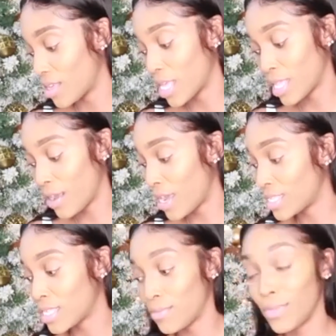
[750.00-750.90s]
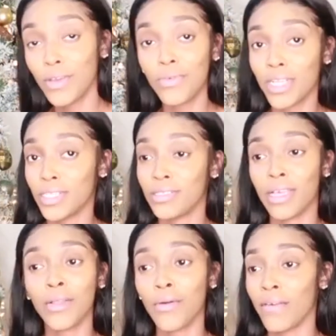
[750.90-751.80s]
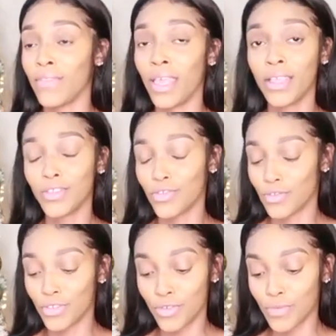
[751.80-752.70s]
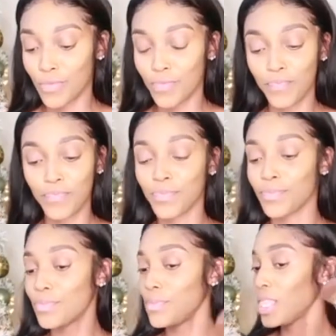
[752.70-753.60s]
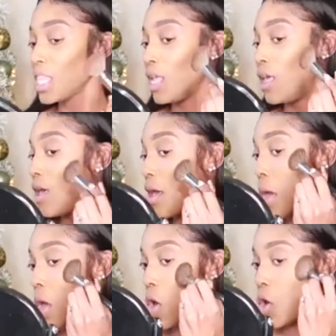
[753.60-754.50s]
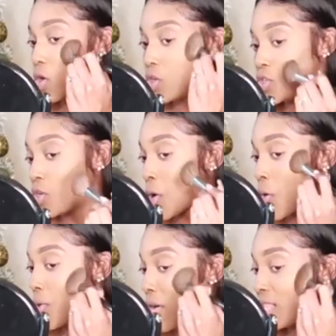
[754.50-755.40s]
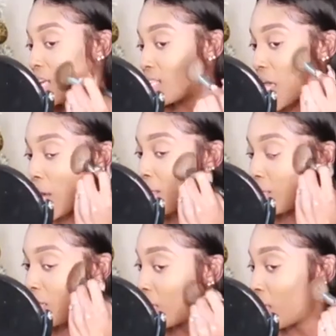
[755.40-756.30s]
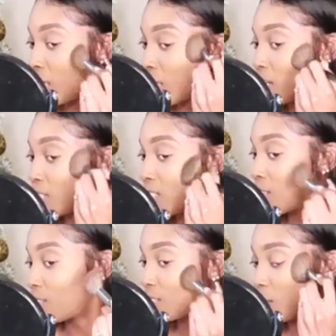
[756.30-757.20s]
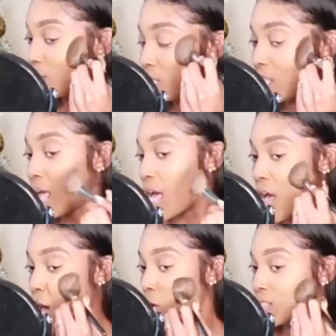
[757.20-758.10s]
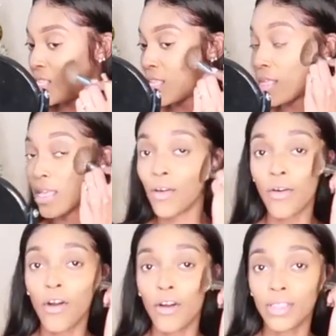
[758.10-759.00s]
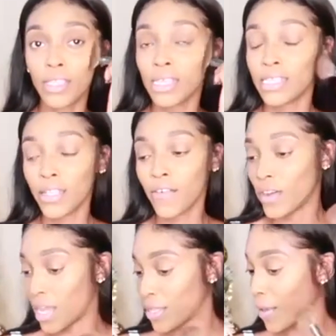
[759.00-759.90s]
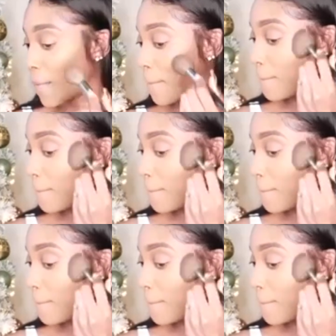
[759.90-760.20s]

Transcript: And they're asking me questions I don't have the answer to. So while that's happening, they're still searching the house, yelling out all the things that they're finding.